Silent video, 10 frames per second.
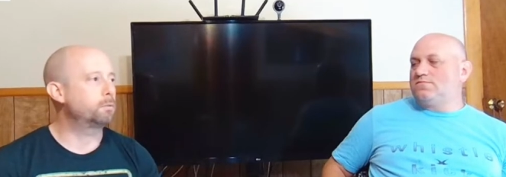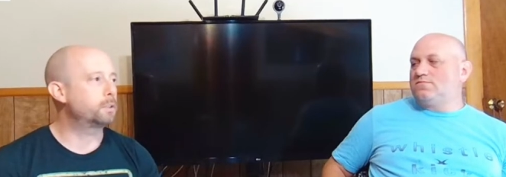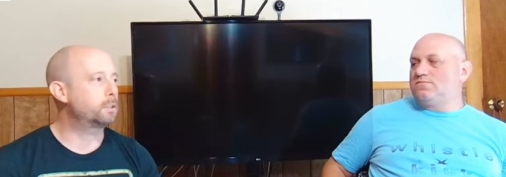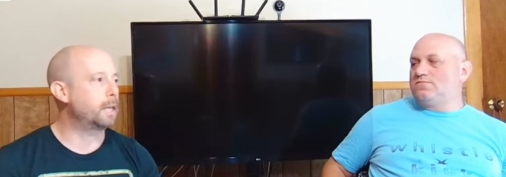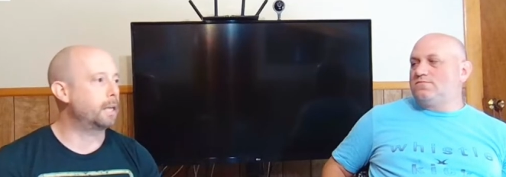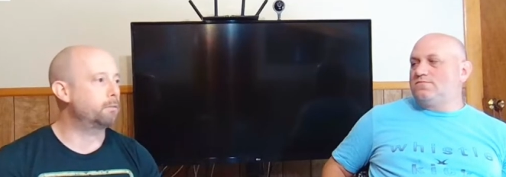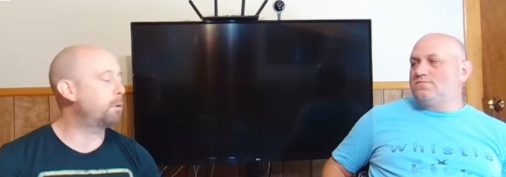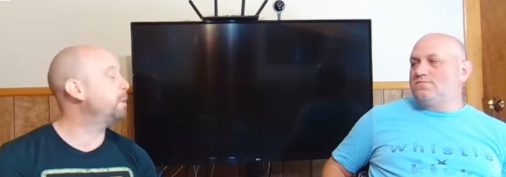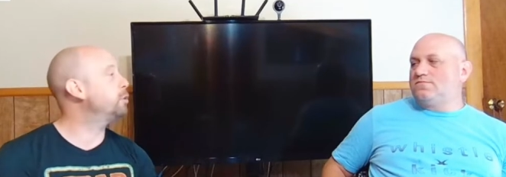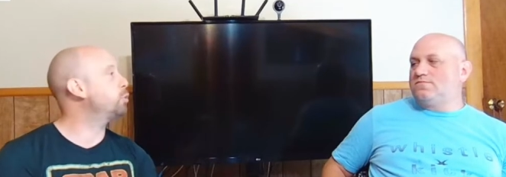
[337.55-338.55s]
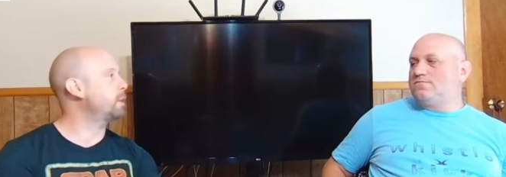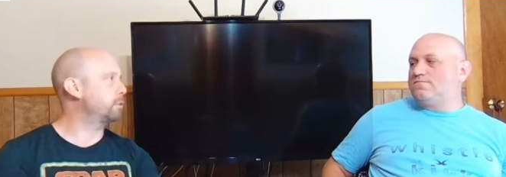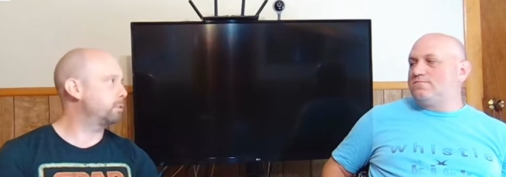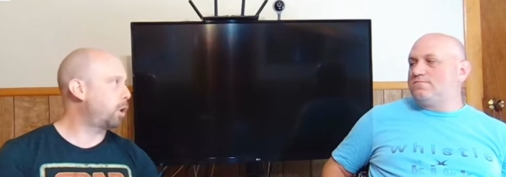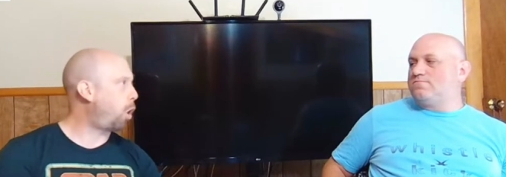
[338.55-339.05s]
Speaker 1: let's say, let me
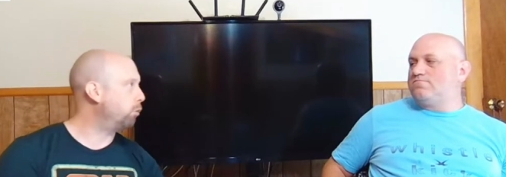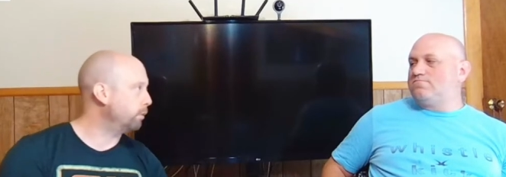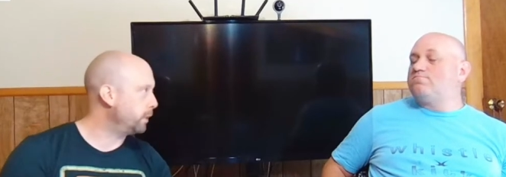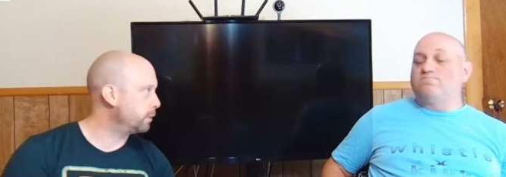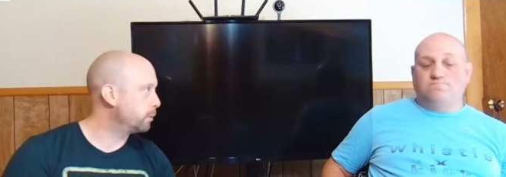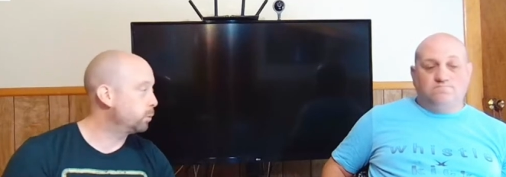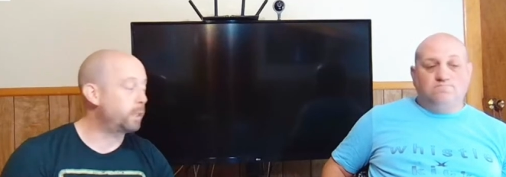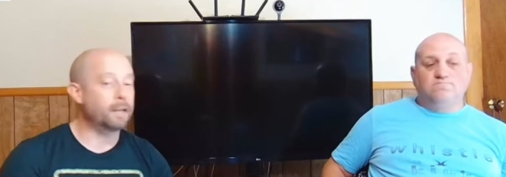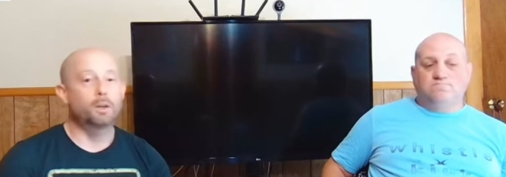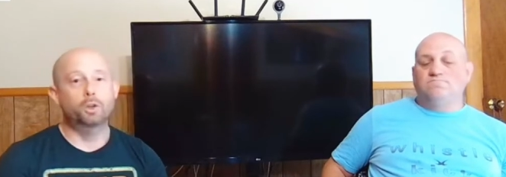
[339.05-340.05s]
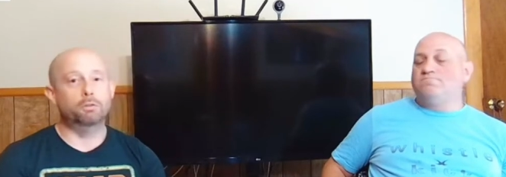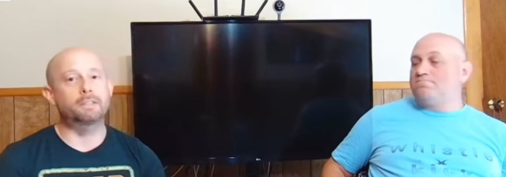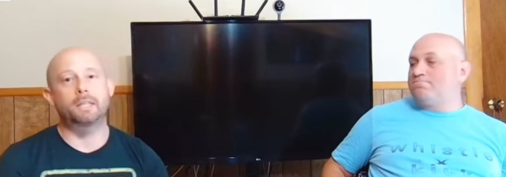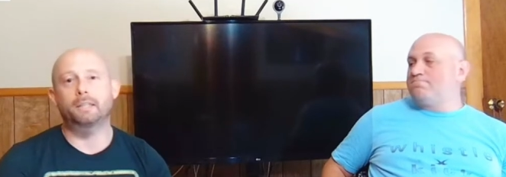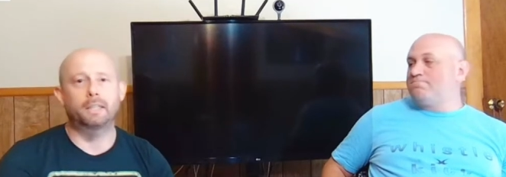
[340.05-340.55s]
address all of these. Okay. So
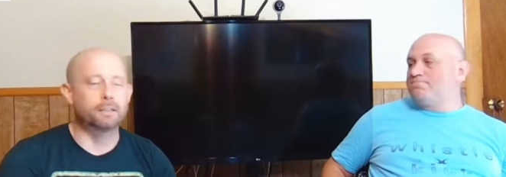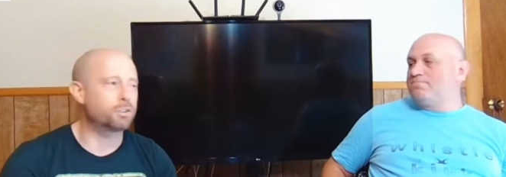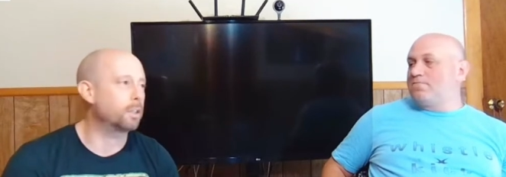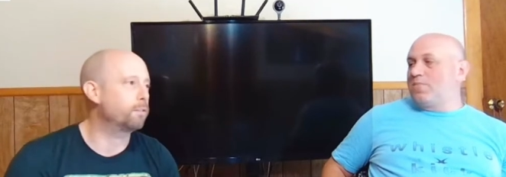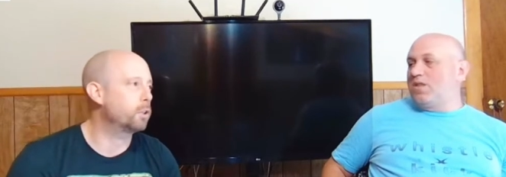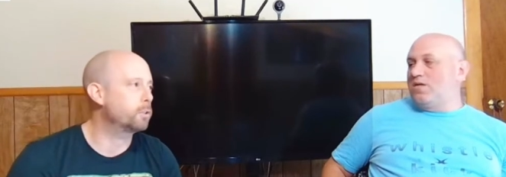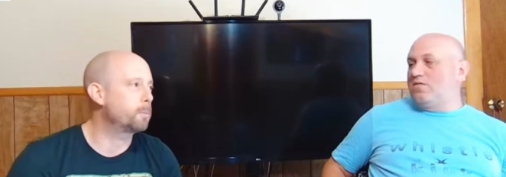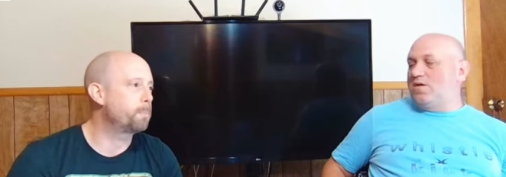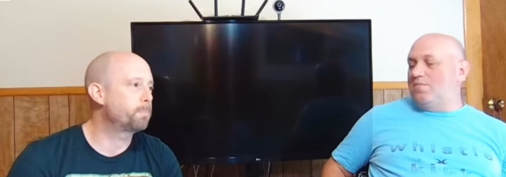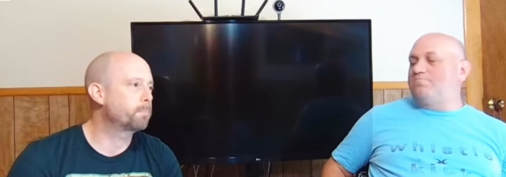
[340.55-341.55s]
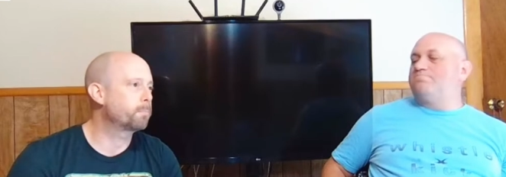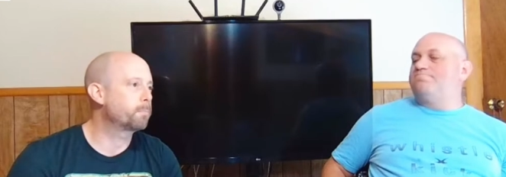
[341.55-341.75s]
let's take the kids thing first. Yeah.